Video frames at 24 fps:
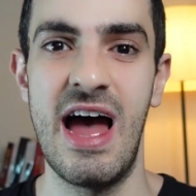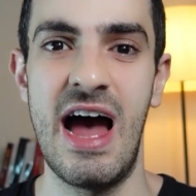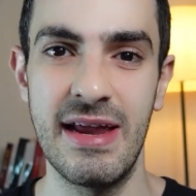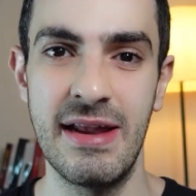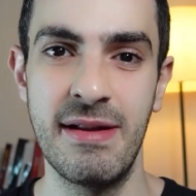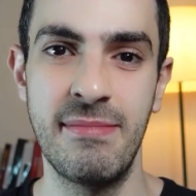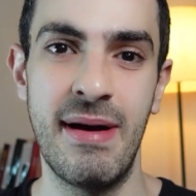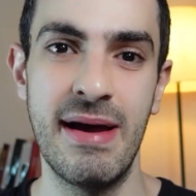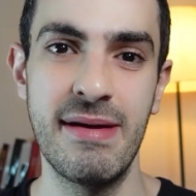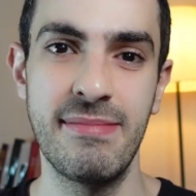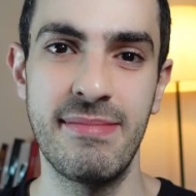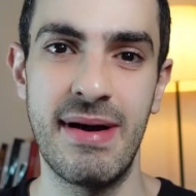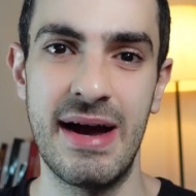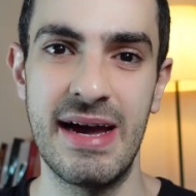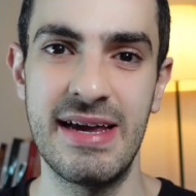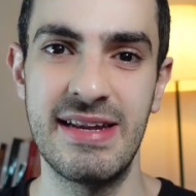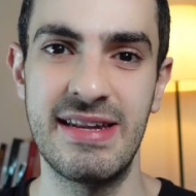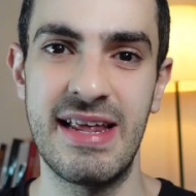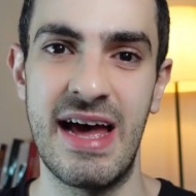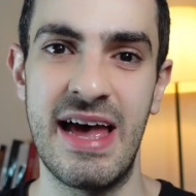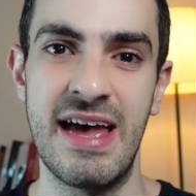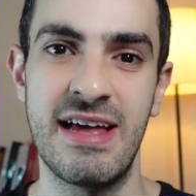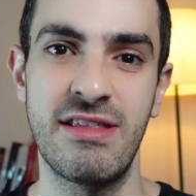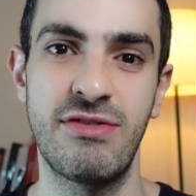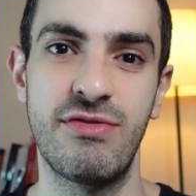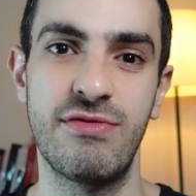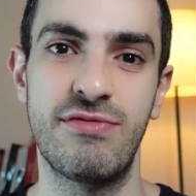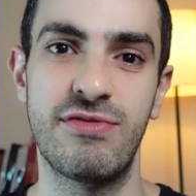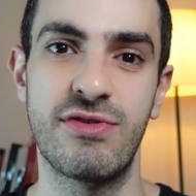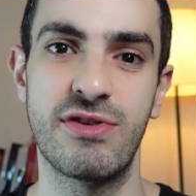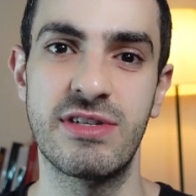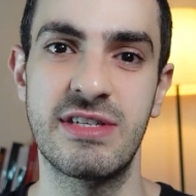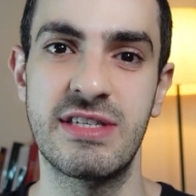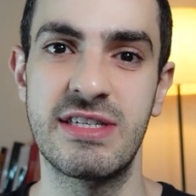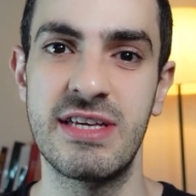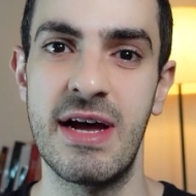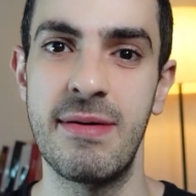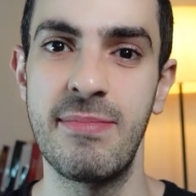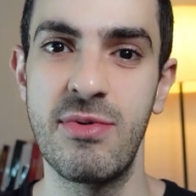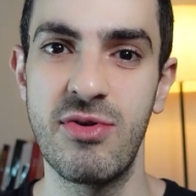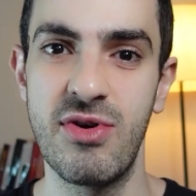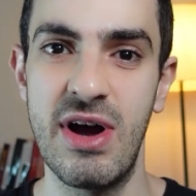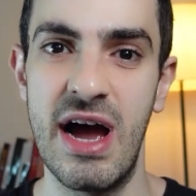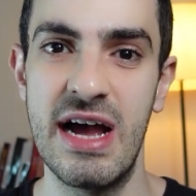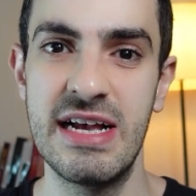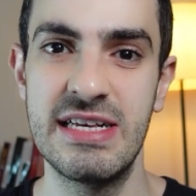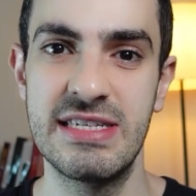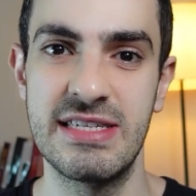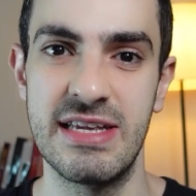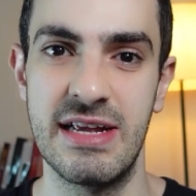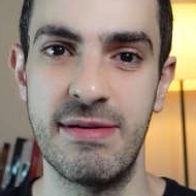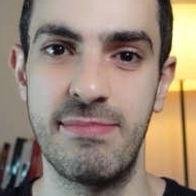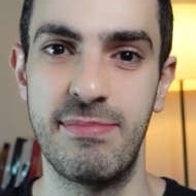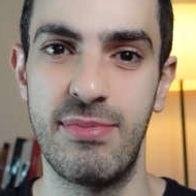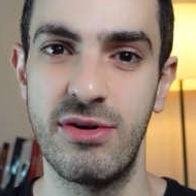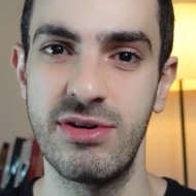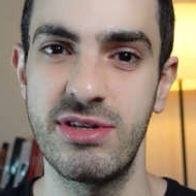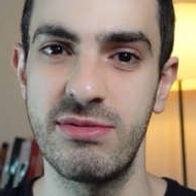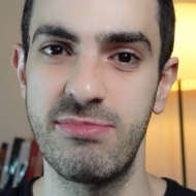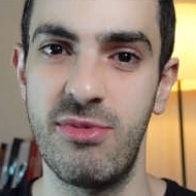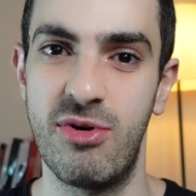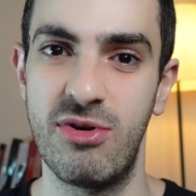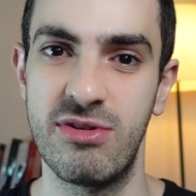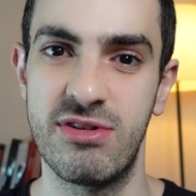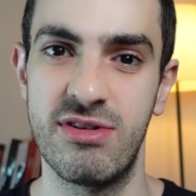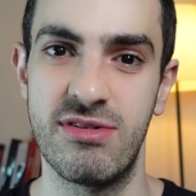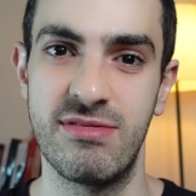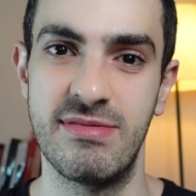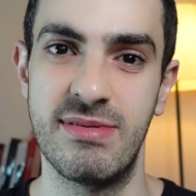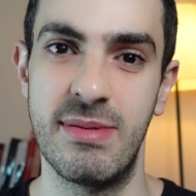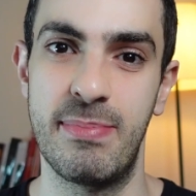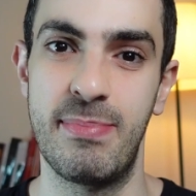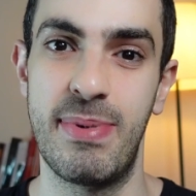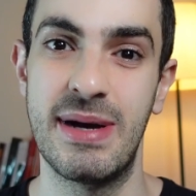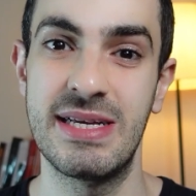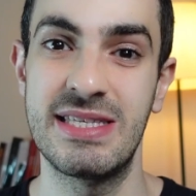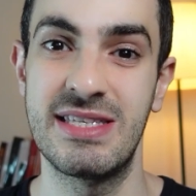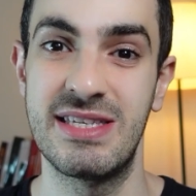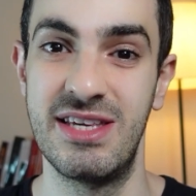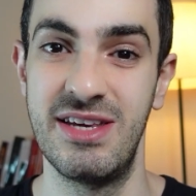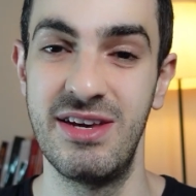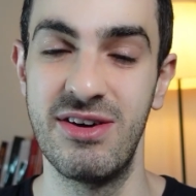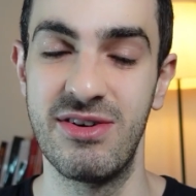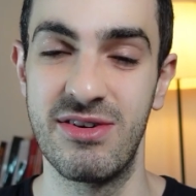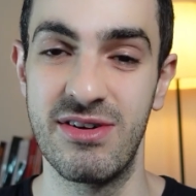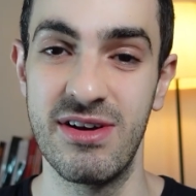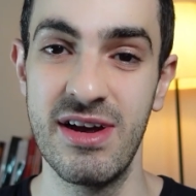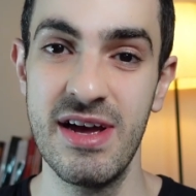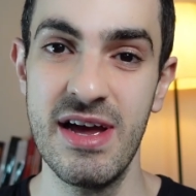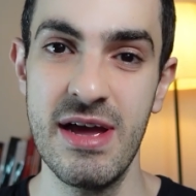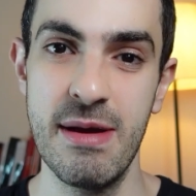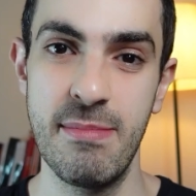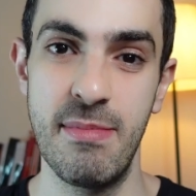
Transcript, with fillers: In my mind, I had to first summarize and postmortem the past year